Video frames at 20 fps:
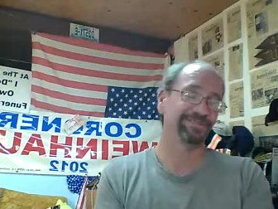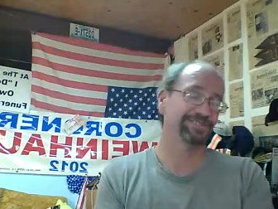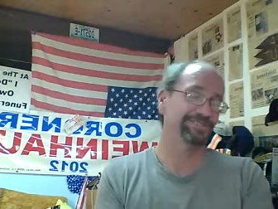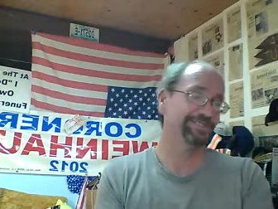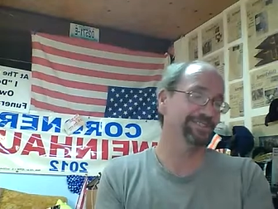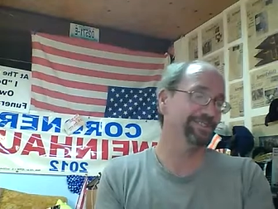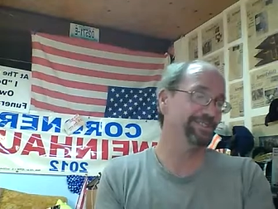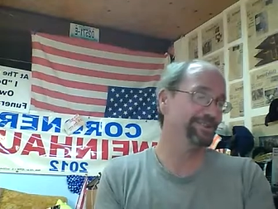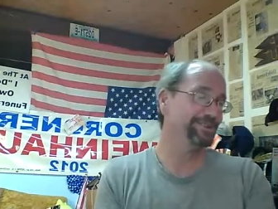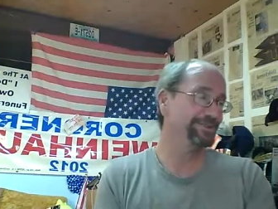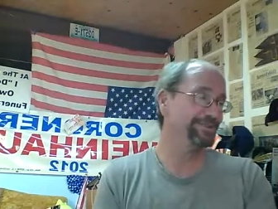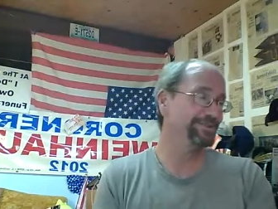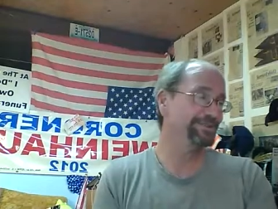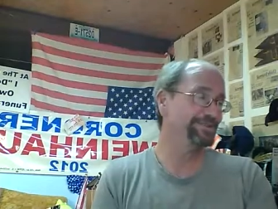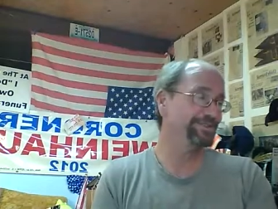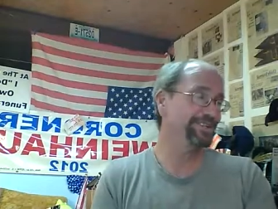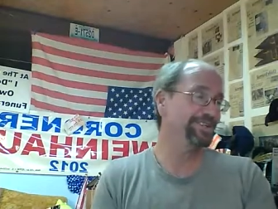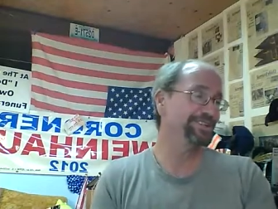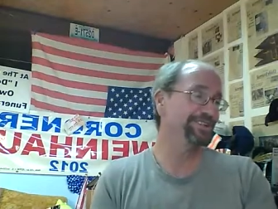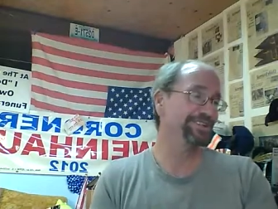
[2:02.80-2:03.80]
So,
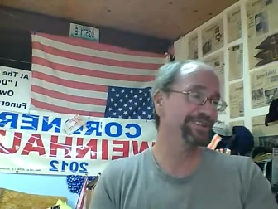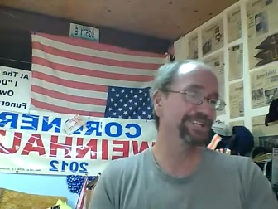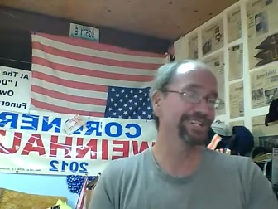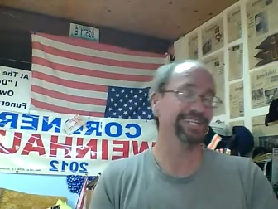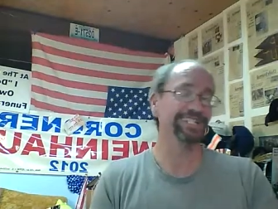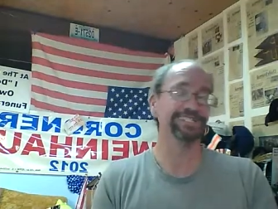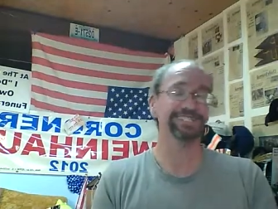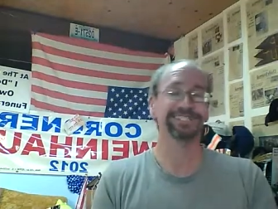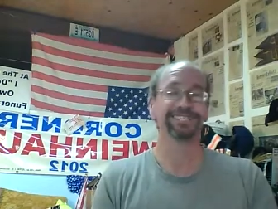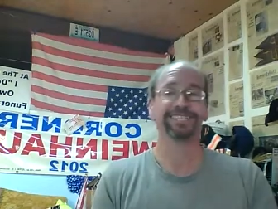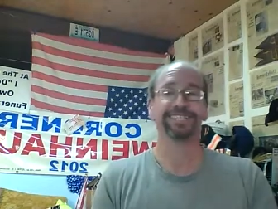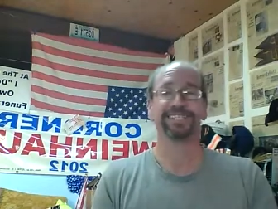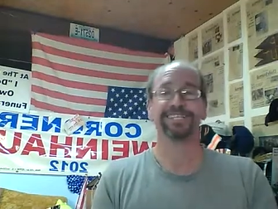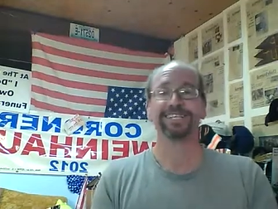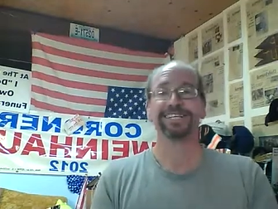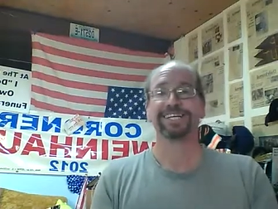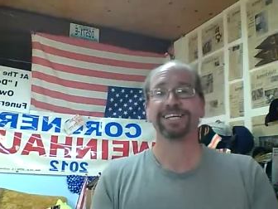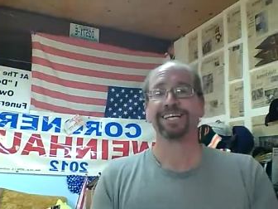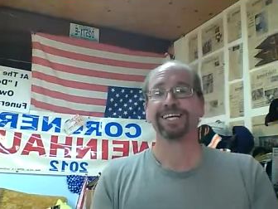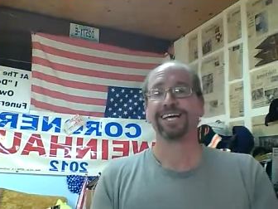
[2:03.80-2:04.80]
nonetheless,
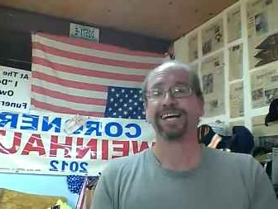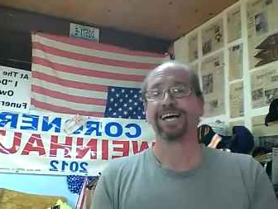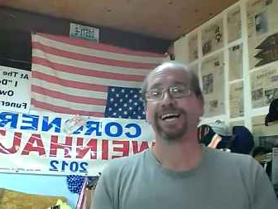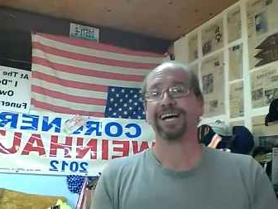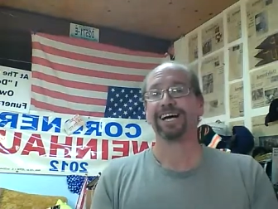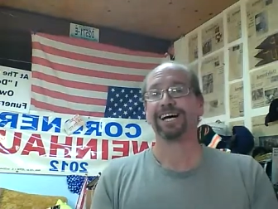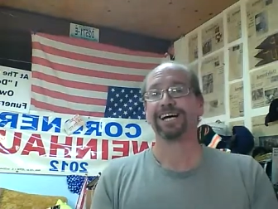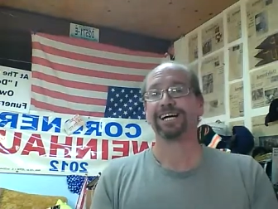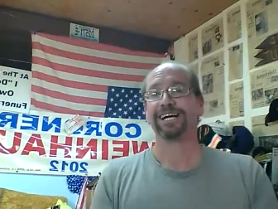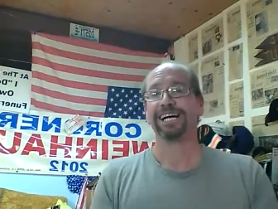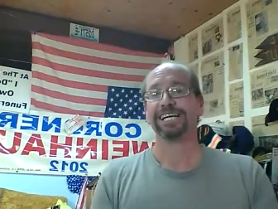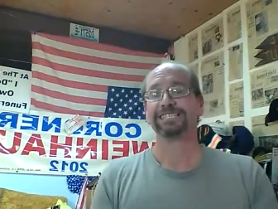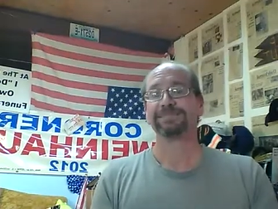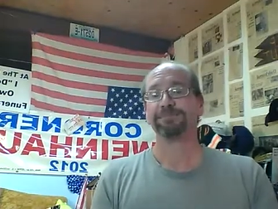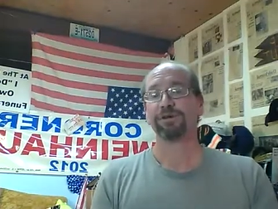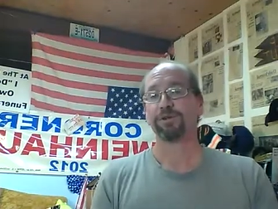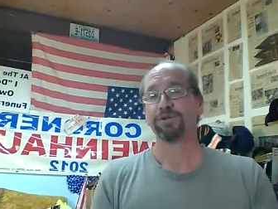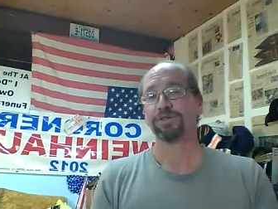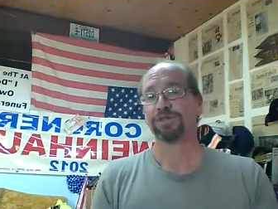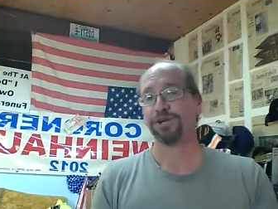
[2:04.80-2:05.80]
I
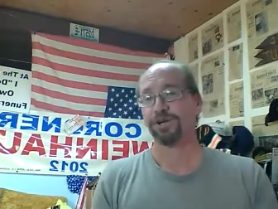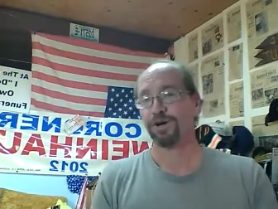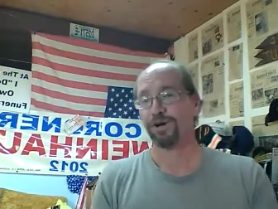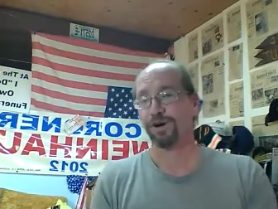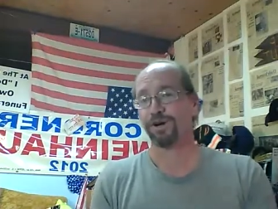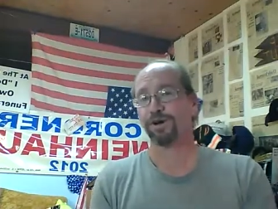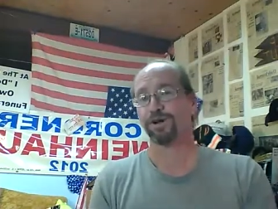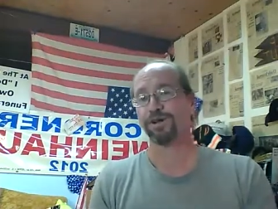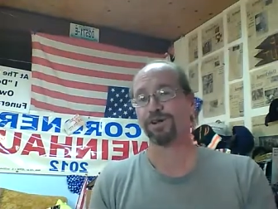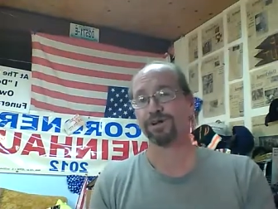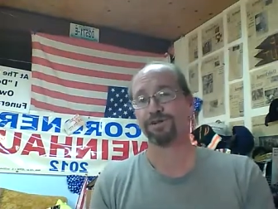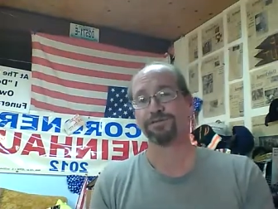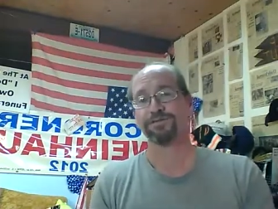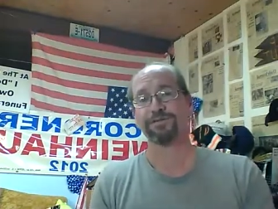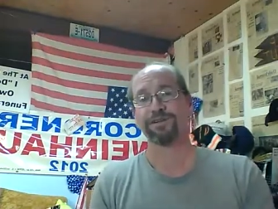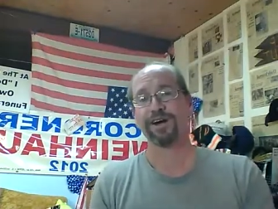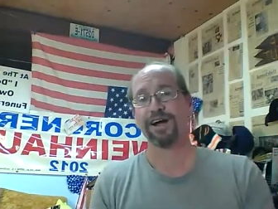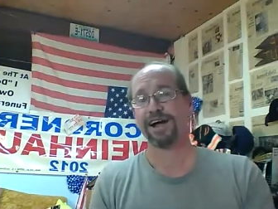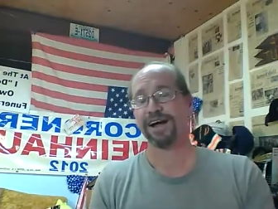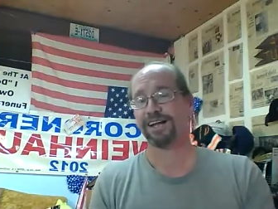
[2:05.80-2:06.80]
spoke with the Colonel on
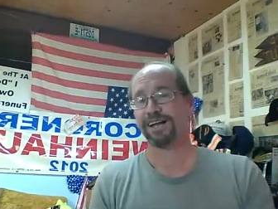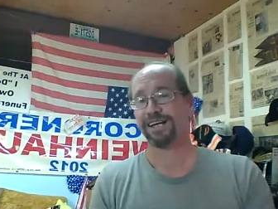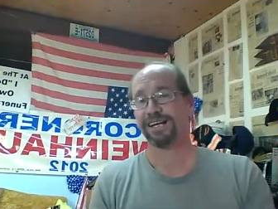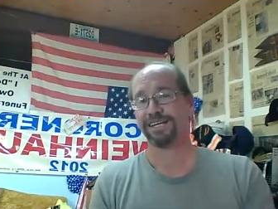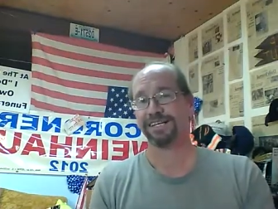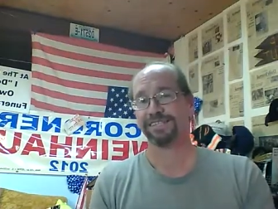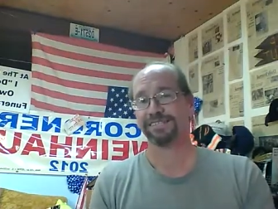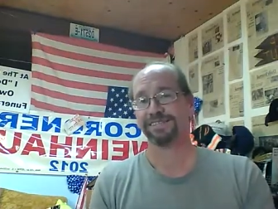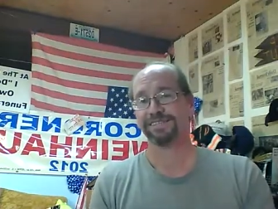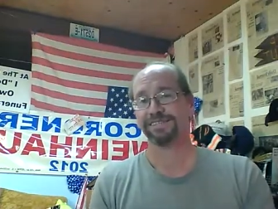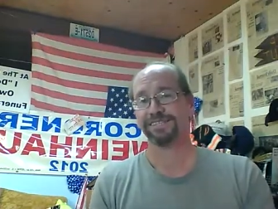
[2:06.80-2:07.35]
Friday.